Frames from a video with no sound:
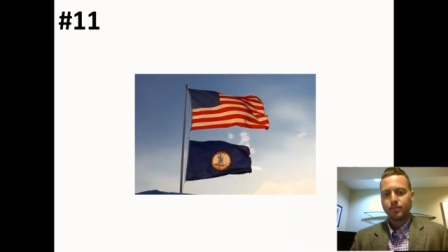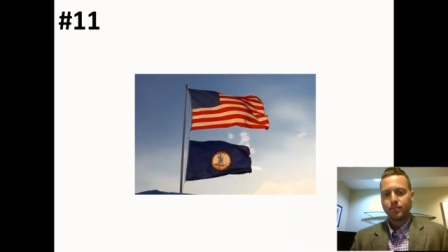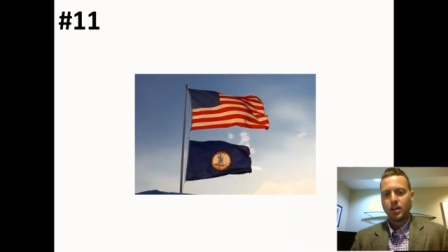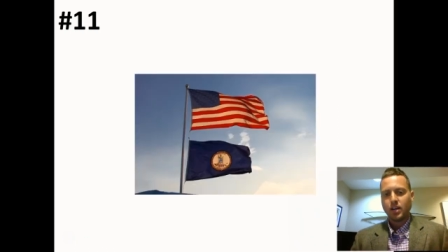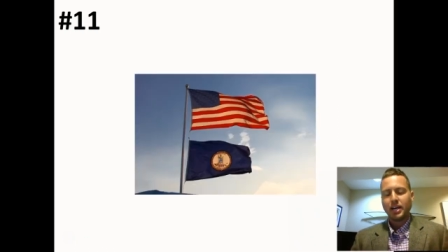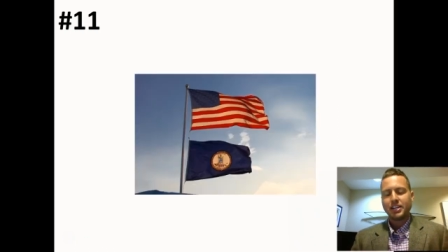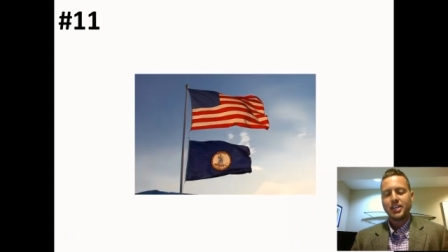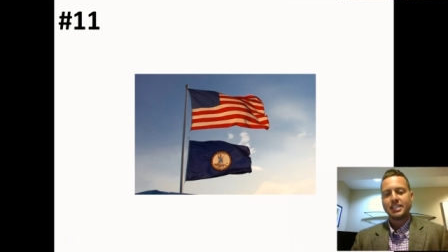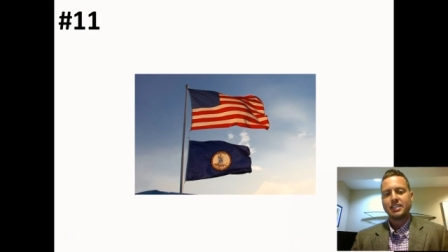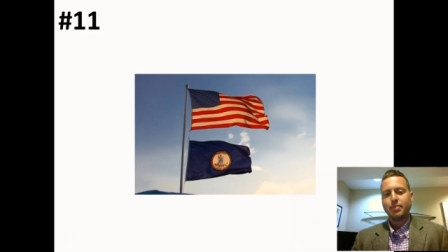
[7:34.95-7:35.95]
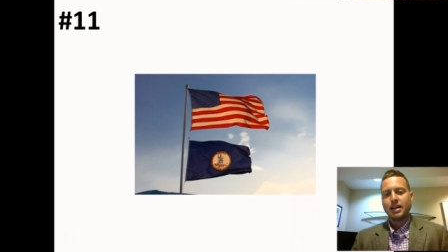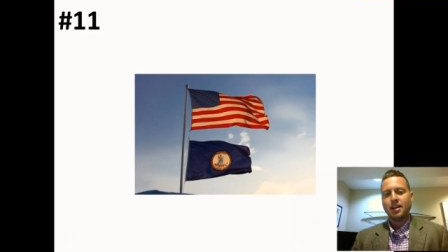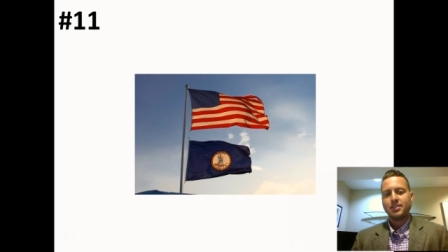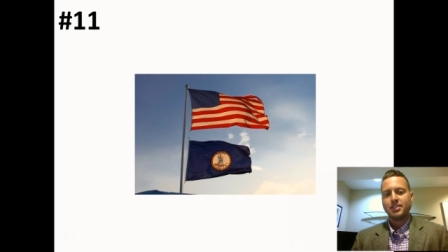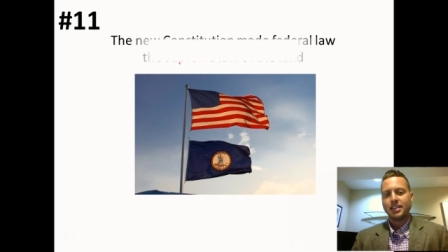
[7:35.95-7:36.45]
Okay, we got checks and
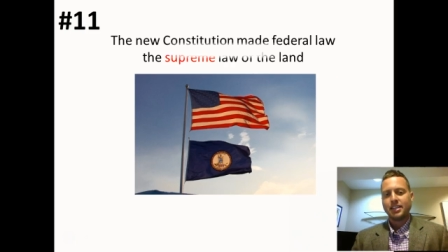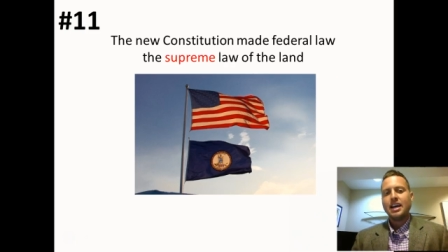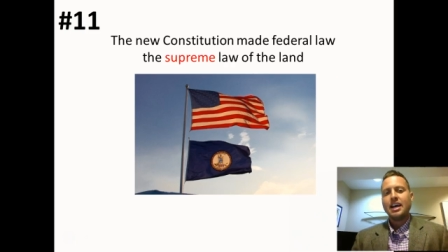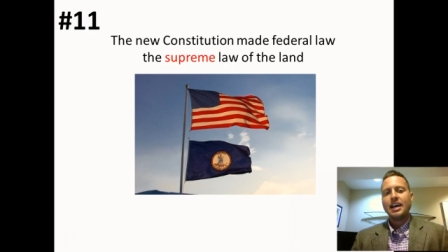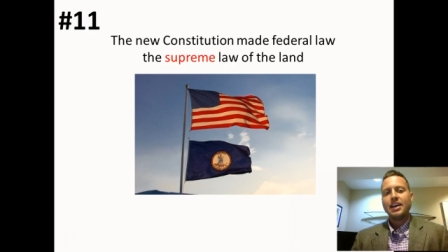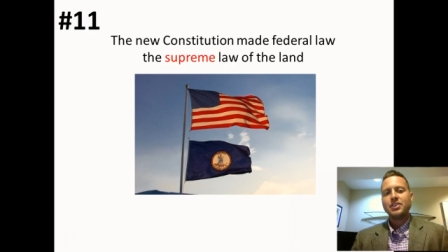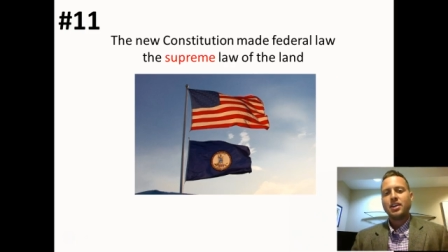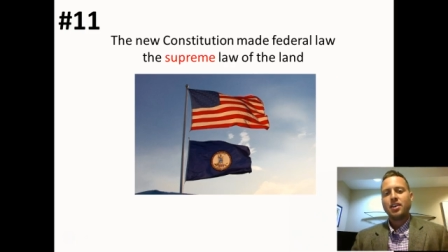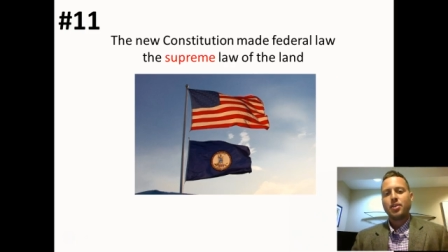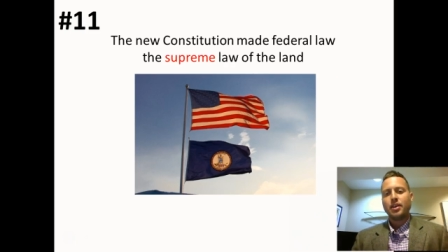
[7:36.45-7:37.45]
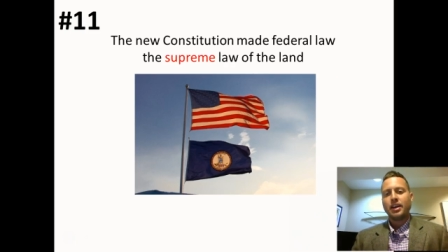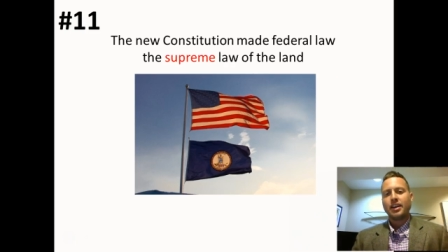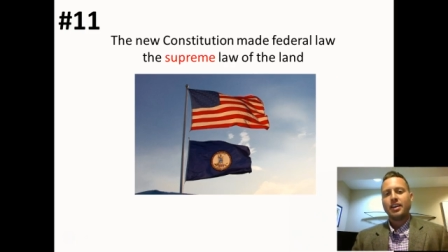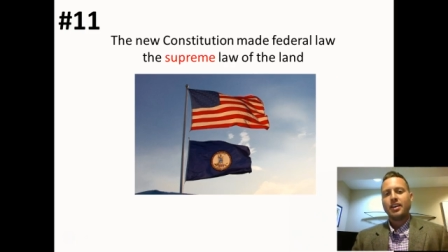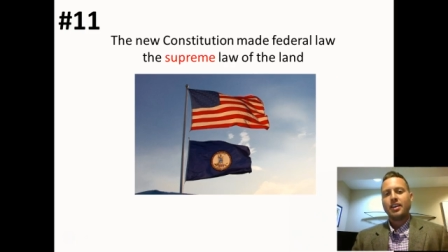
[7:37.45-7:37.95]
balances. Hey, here's the other thing.
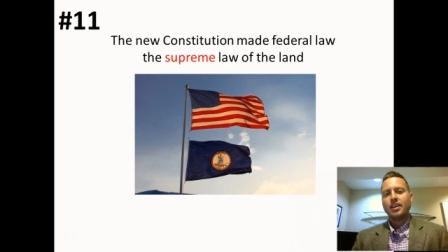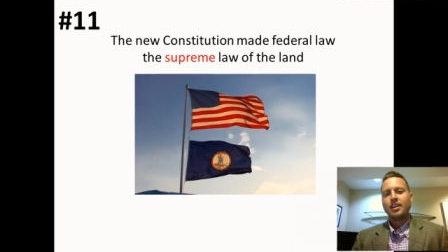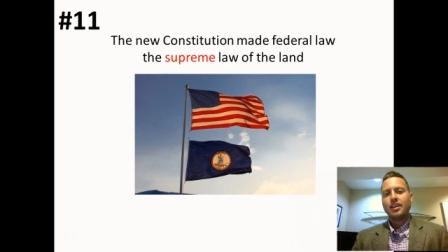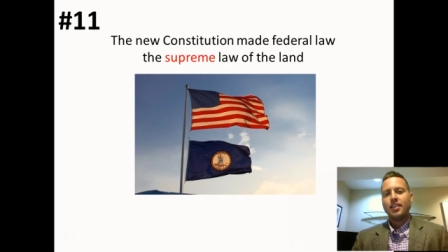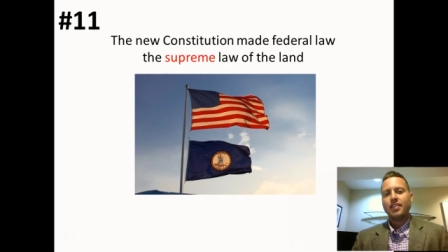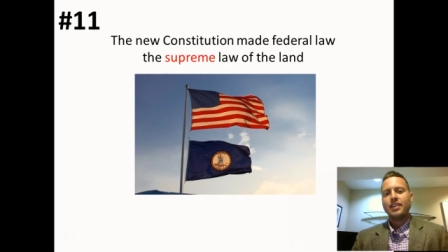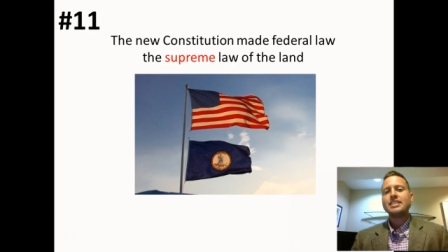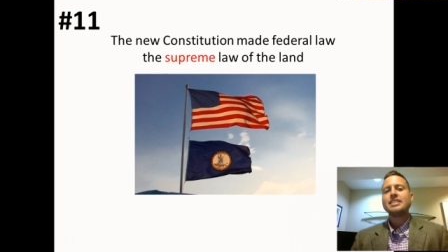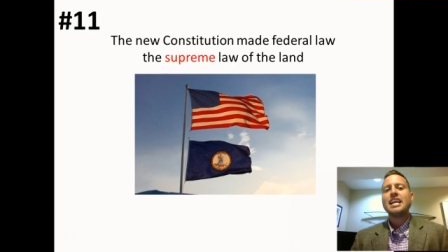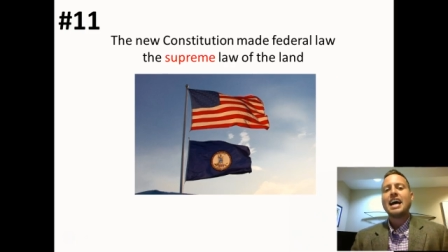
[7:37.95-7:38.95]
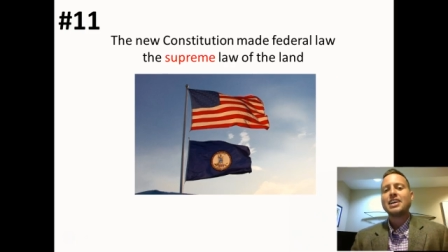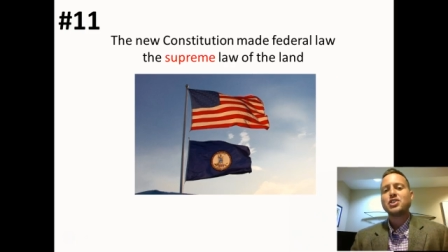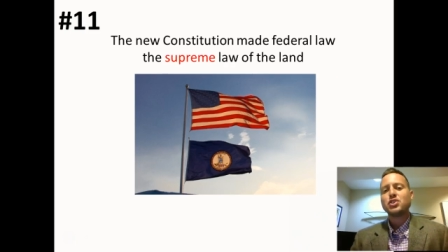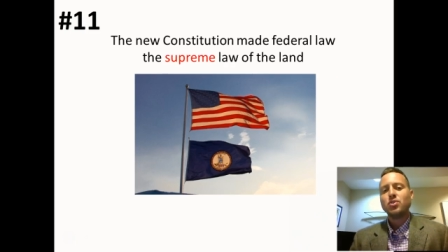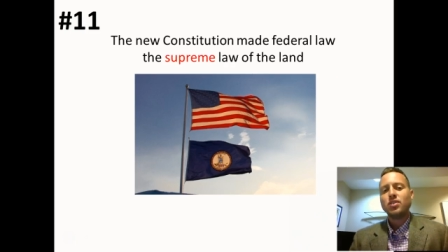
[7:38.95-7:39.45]
This
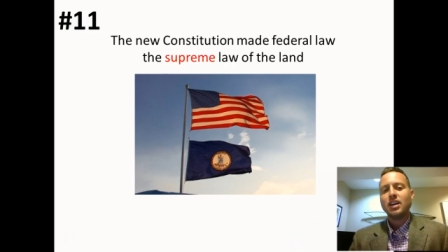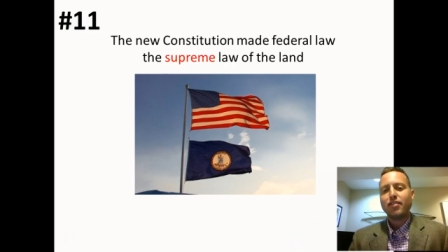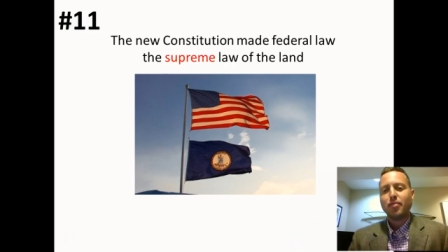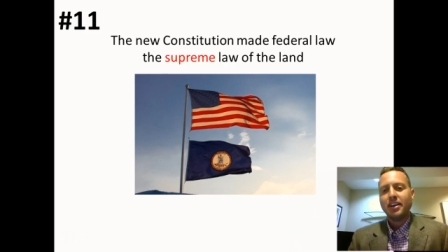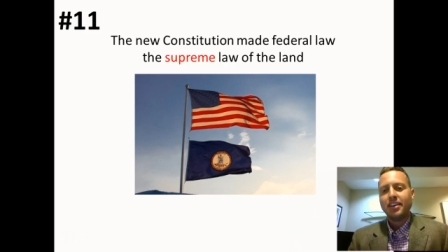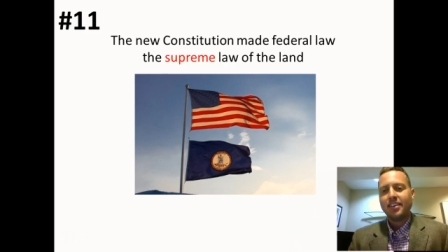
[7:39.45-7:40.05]
national government,